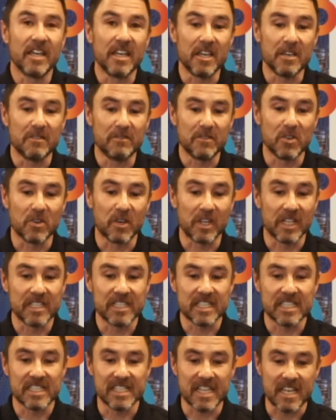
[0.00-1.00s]
If you're
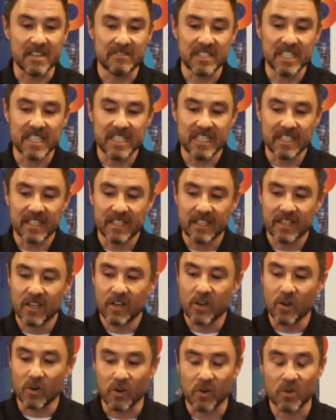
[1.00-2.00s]
into safety
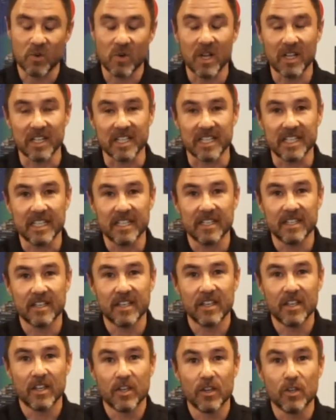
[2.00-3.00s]
or quality,
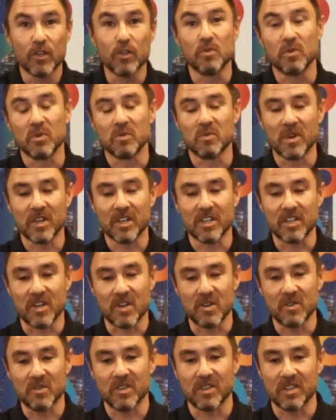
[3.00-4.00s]
you would want to
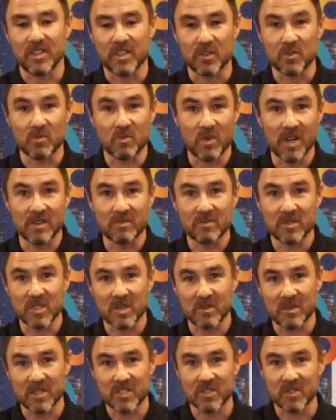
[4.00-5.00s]
know that your wine was
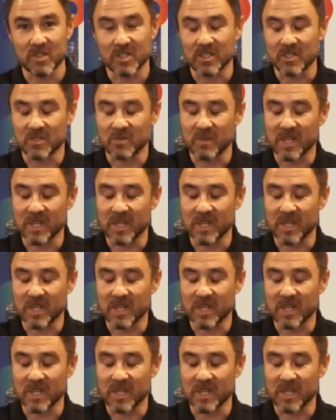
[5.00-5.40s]
always stored at the